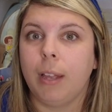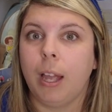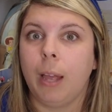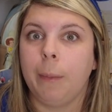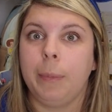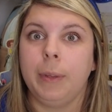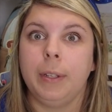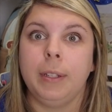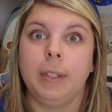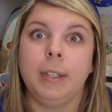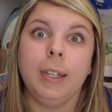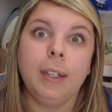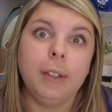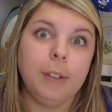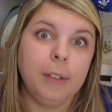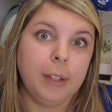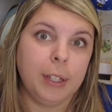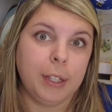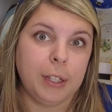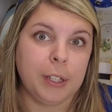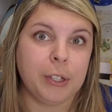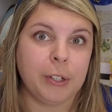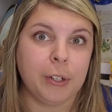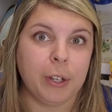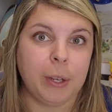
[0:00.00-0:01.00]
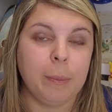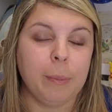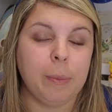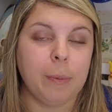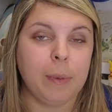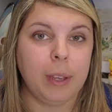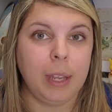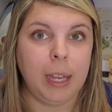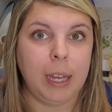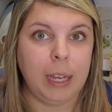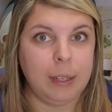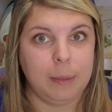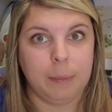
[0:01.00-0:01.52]
up until this trip,
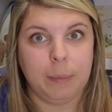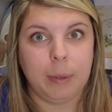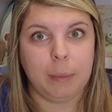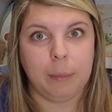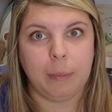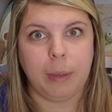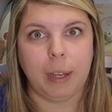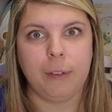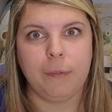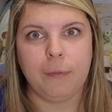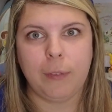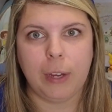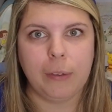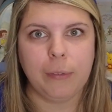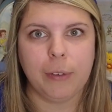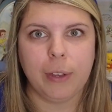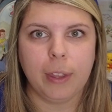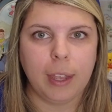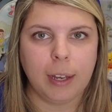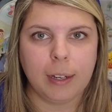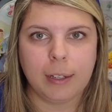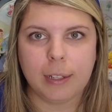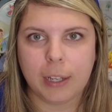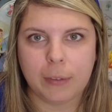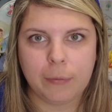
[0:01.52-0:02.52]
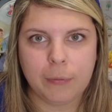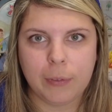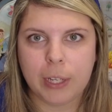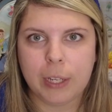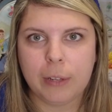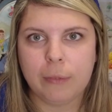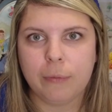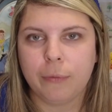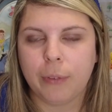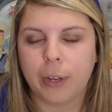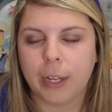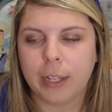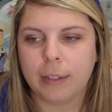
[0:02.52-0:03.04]
he's been my favorite like Duffy
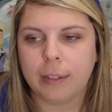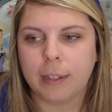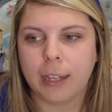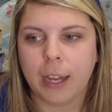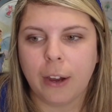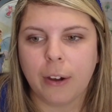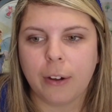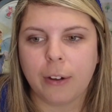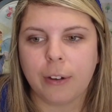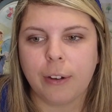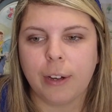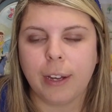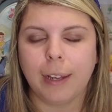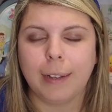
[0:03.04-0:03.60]
and Friends character.